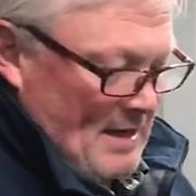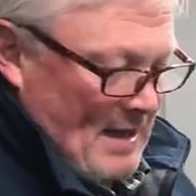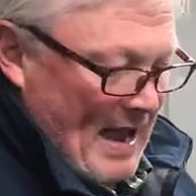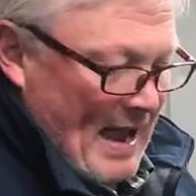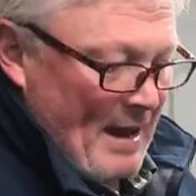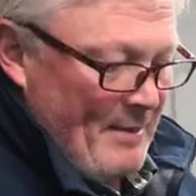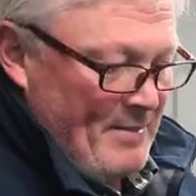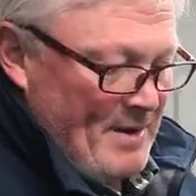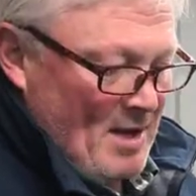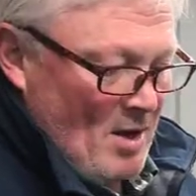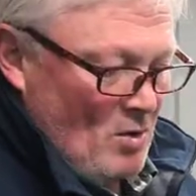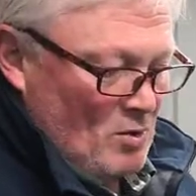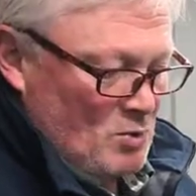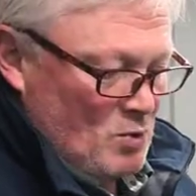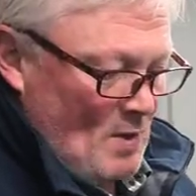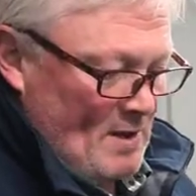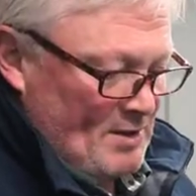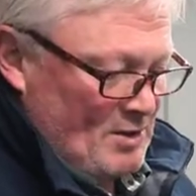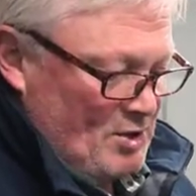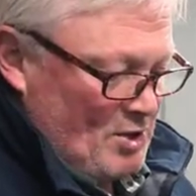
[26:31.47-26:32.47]
How many holes?
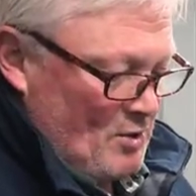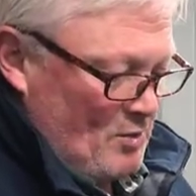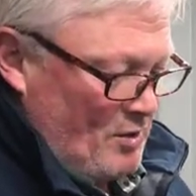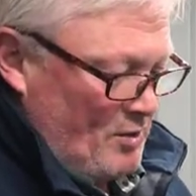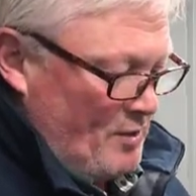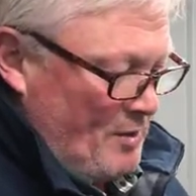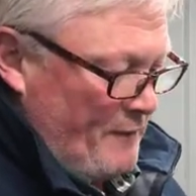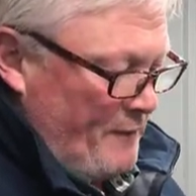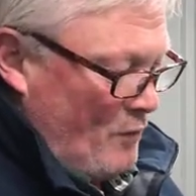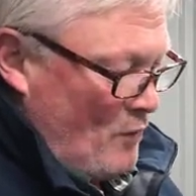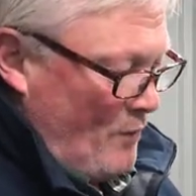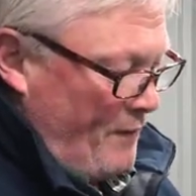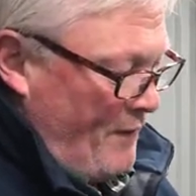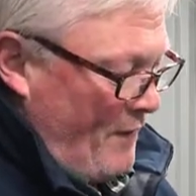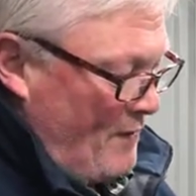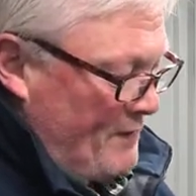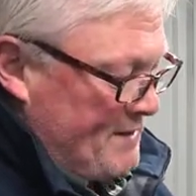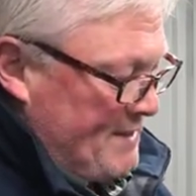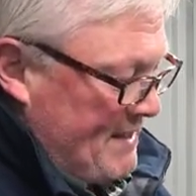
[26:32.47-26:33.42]
1, 2, 3, 4, 5,